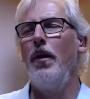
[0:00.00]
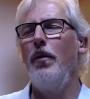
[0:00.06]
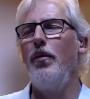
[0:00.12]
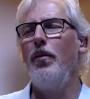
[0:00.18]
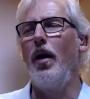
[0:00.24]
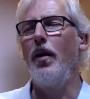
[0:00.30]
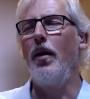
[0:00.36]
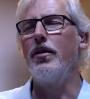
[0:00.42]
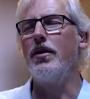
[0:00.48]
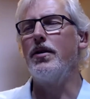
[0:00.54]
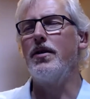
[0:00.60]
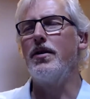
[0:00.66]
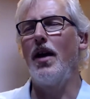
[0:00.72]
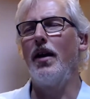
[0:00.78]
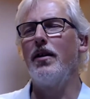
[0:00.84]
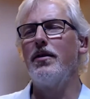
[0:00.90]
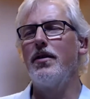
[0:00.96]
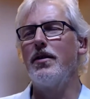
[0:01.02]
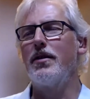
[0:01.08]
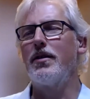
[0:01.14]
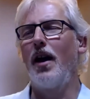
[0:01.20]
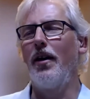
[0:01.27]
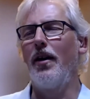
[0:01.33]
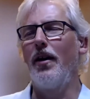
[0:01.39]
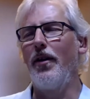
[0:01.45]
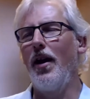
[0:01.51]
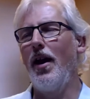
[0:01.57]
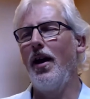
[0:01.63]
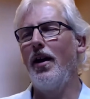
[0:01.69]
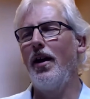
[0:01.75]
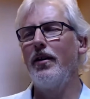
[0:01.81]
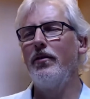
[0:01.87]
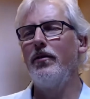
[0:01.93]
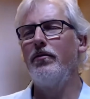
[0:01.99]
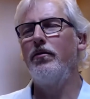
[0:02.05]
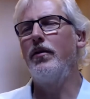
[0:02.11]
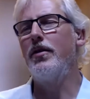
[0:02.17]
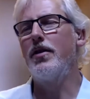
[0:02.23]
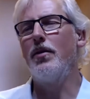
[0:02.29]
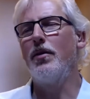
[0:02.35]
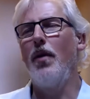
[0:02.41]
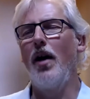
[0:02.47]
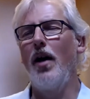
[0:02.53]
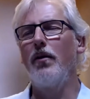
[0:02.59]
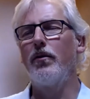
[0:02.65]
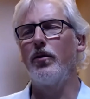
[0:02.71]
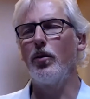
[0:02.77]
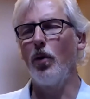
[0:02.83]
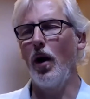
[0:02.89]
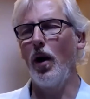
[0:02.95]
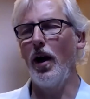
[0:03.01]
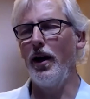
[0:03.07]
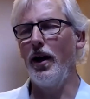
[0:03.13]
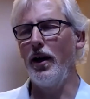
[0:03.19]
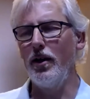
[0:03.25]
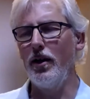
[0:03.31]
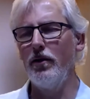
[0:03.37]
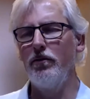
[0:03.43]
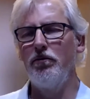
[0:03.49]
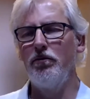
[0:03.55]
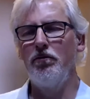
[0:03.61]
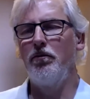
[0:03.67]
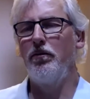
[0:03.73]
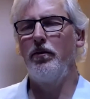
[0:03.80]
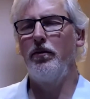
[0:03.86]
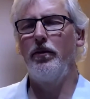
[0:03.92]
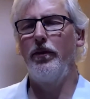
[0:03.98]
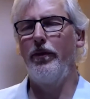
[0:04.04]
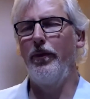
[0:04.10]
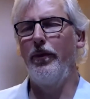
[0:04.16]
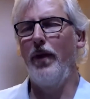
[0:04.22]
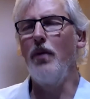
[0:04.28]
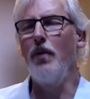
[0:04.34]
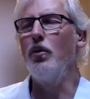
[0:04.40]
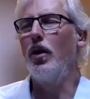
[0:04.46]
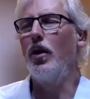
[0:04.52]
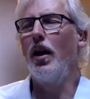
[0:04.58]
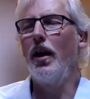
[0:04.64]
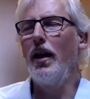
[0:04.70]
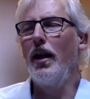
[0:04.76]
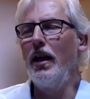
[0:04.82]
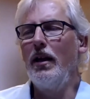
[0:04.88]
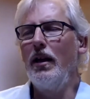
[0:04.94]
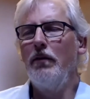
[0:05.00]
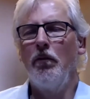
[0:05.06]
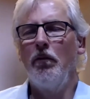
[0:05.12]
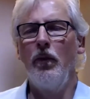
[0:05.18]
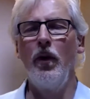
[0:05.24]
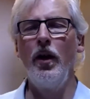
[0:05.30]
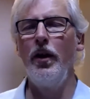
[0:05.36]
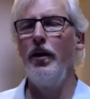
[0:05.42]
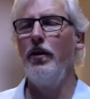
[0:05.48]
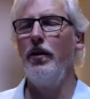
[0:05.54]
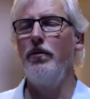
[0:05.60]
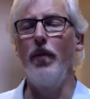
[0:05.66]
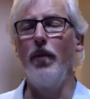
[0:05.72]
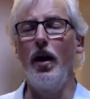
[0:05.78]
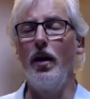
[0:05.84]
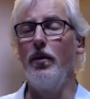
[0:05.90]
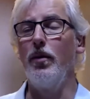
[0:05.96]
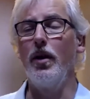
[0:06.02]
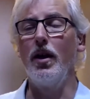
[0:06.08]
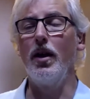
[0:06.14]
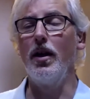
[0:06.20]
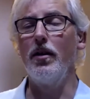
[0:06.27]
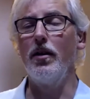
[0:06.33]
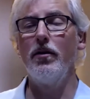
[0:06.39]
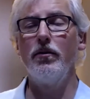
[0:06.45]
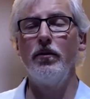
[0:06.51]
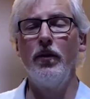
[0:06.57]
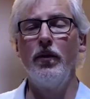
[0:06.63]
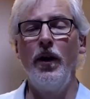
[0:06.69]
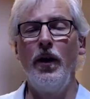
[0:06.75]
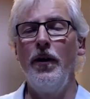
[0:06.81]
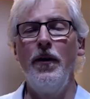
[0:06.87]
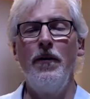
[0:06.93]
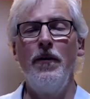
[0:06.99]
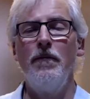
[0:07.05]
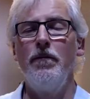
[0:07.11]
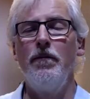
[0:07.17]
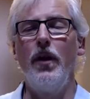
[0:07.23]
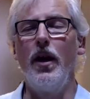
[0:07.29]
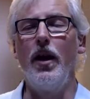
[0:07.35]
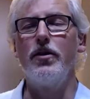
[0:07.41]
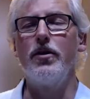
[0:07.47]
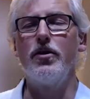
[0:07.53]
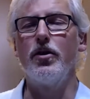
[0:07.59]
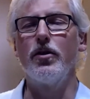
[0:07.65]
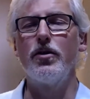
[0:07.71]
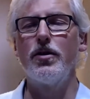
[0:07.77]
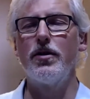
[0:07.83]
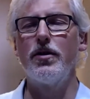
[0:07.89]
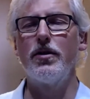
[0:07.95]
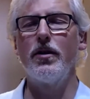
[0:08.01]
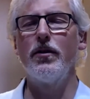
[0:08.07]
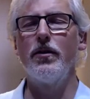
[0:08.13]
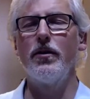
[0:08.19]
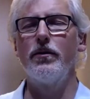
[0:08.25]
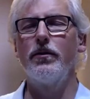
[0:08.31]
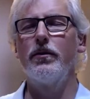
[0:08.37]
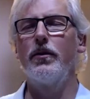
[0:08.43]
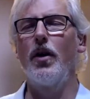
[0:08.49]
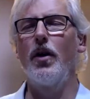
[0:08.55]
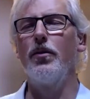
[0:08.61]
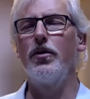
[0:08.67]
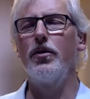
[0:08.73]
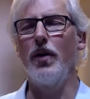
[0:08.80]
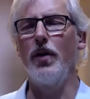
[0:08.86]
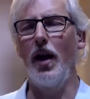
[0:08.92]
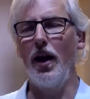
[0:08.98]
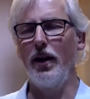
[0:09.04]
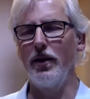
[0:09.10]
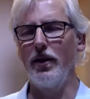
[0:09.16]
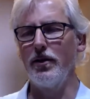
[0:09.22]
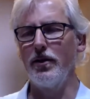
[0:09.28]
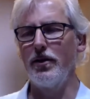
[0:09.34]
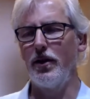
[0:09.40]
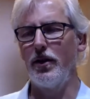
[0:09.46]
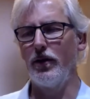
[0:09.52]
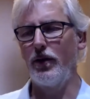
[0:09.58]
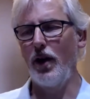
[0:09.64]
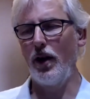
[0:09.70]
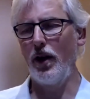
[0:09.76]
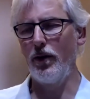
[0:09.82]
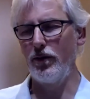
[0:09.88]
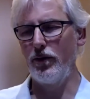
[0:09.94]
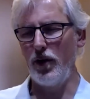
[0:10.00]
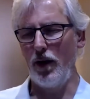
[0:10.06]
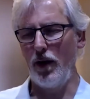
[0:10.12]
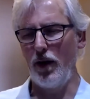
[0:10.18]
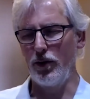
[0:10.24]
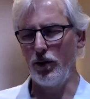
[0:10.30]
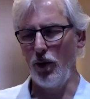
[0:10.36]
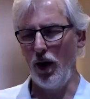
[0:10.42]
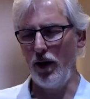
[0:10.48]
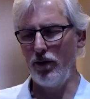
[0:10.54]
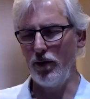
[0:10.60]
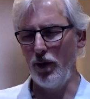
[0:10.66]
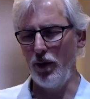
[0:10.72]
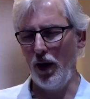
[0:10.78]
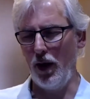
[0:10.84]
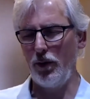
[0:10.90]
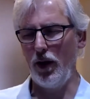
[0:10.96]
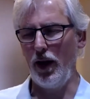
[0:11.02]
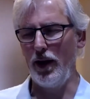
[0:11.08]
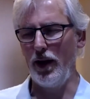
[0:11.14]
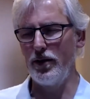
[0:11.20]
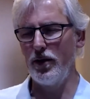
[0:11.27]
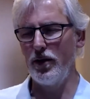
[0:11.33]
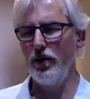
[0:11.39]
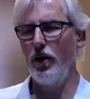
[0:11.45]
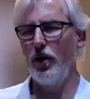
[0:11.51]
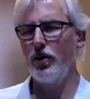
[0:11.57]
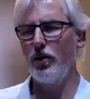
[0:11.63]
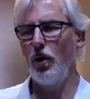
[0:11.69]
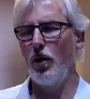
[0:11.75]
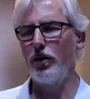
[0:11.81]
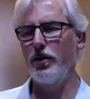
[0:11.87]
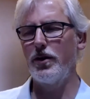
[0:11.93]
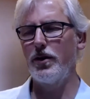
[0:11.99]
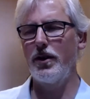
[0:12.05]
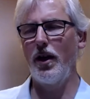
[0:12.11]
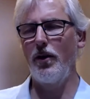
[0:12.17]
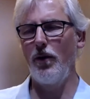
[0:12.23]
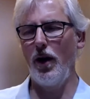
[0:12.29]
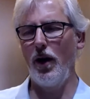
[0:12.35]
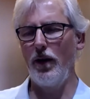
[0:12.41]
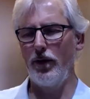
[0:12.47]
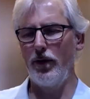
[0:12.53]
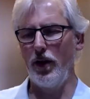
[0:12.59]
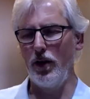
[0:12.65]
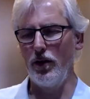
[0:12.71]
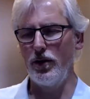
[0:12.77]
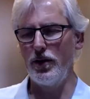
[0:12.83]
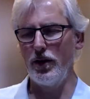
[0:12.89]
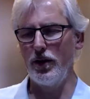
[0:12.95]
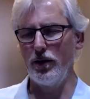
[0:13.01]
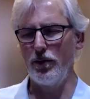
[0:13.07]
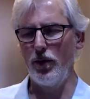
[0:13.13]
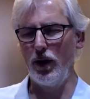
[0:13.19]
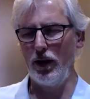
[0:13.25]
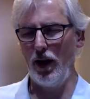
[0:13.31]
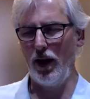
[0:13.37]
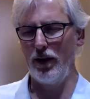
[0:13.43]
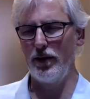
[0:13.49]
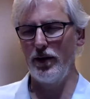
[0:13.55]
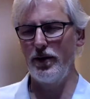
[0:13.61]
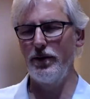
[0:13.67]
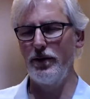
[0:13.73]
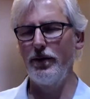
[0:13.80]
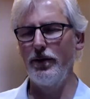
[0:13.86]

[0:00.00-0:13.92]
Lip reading: Maybe there's a sense it's kind of there in some helpful way inwardly. Maybe it's just come to an end. You've kind of traveled away from that place. Who knows what's kind of right for you to bring that